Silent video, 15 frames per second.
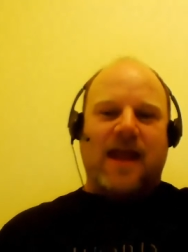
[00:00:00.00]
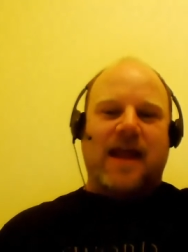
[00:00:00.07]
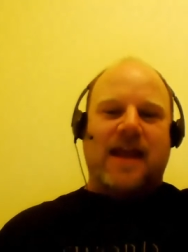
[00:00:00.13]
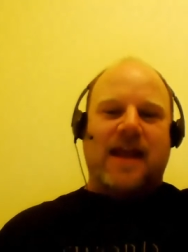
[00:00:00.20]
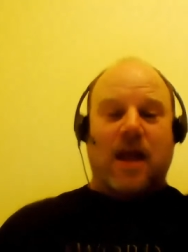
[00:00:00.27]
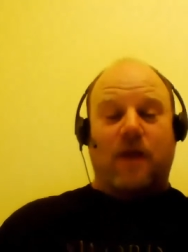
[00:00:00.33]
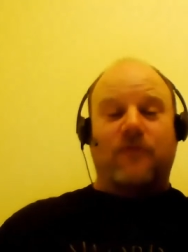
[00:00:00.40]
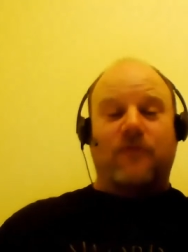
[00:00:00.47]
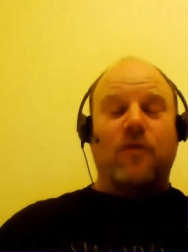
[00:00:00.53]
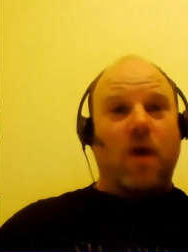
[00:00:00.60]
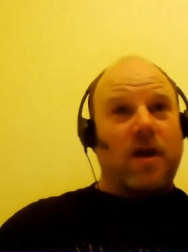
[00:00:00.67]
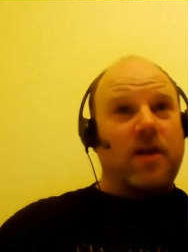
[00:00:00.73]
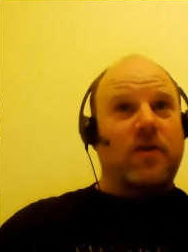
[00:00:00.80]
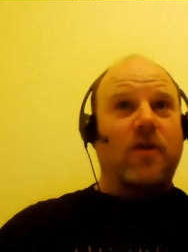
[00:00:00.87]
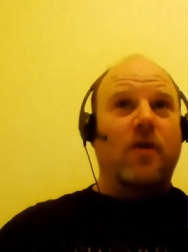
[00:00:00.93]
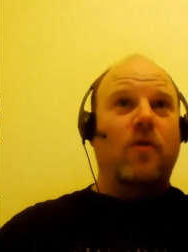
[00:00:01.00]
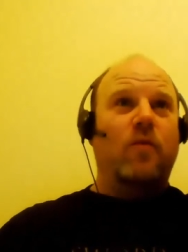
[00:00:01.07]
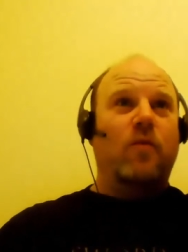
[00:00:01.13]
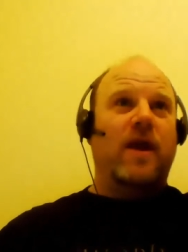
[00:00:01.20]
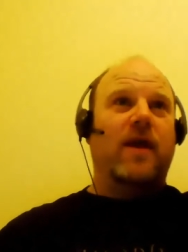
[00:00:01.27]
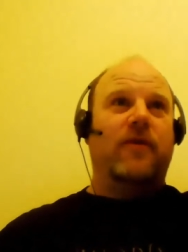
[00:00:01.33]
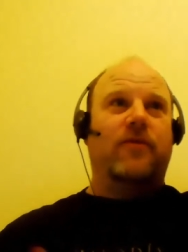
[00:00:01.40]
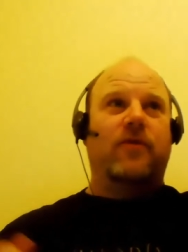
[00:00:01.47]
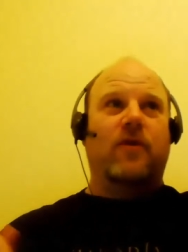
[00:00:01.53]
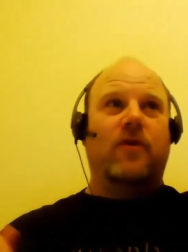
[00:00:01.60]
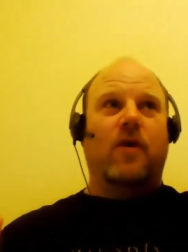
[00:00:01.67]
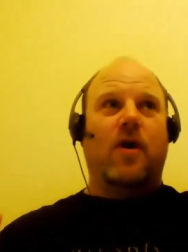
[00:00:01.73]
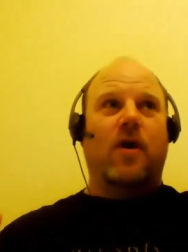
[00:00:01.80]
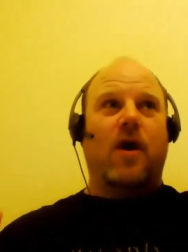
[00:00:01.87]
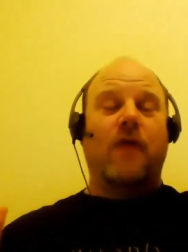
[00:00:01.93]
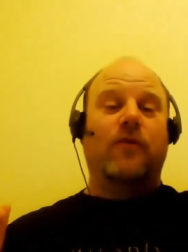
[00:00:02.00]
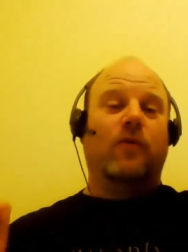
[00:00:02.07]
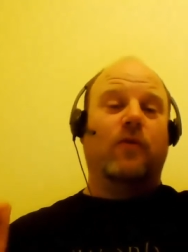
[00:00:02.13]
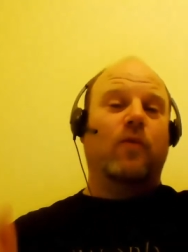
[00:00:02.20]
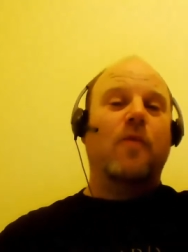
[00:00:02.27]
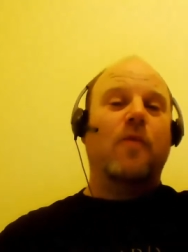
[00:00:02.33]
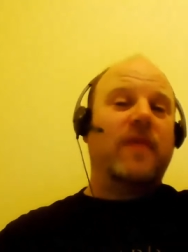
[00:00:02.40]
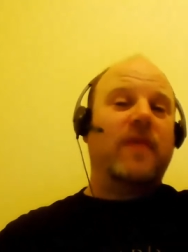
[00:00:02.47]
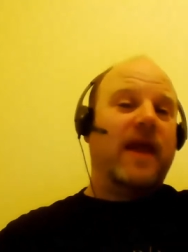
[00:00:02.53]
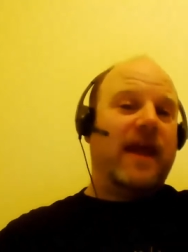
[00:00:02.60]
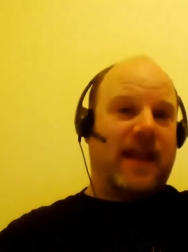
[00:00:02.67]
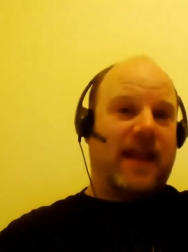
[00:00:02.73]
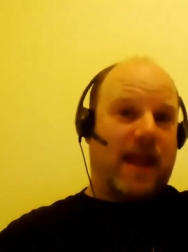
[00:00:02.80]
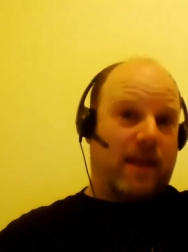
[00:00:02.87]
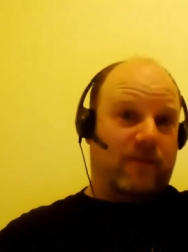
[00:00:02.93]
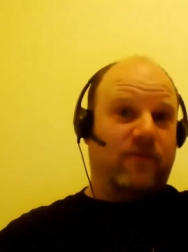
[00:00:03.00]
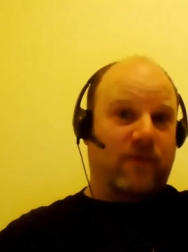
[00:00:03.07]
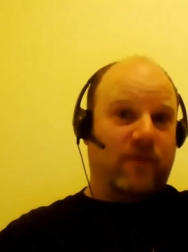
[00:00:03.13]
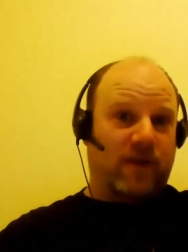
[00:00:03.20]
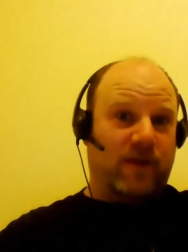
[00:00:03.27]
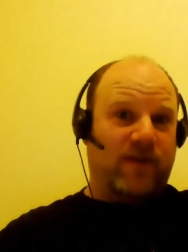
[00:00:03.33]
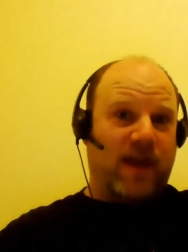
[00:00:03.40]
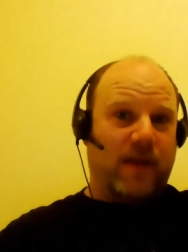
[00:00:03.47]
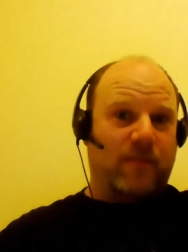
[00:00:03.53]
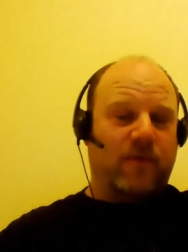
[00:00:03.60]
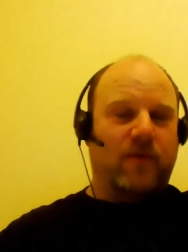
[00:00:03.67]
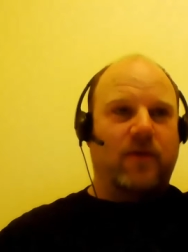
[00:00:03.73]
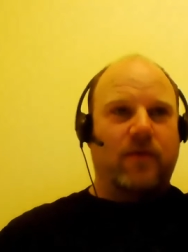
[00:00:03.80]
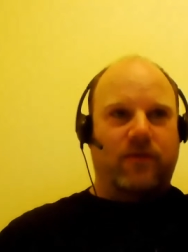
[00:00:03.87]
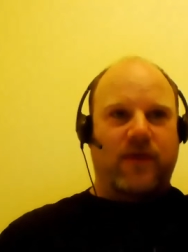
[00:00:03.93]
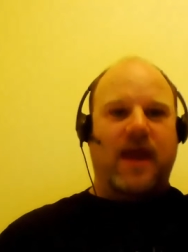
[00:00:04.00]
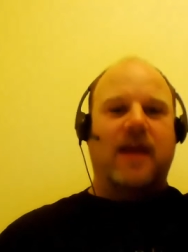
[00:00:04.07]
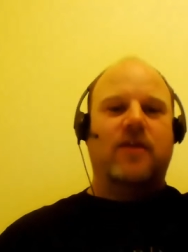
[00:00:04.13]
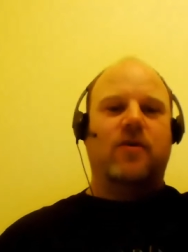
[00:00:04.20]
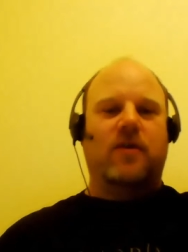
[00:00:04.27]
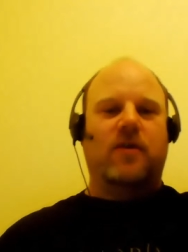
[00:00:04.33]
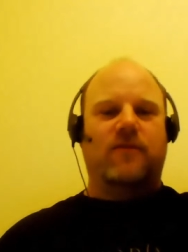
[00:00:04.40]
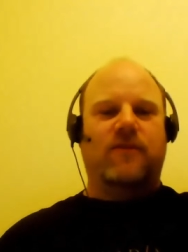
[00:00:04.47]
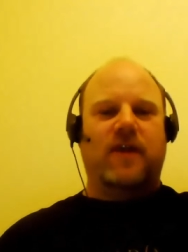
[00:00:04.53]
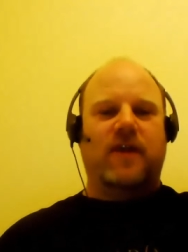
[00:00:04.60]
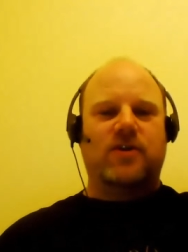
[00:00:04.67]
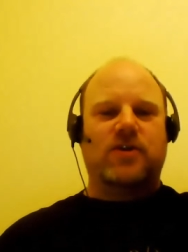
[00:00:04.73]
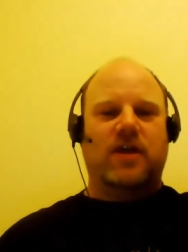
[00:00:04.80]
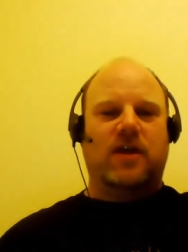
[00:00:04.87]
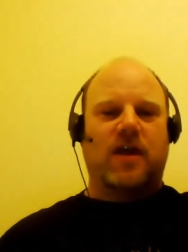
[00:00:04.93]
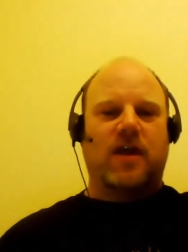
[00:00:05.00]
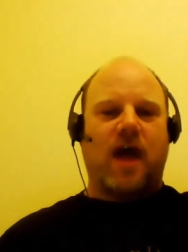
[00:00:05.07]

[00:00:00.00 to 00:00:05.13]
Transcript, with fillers: Now, if you want to go with uh, other role playing games, for example, then you could finish it.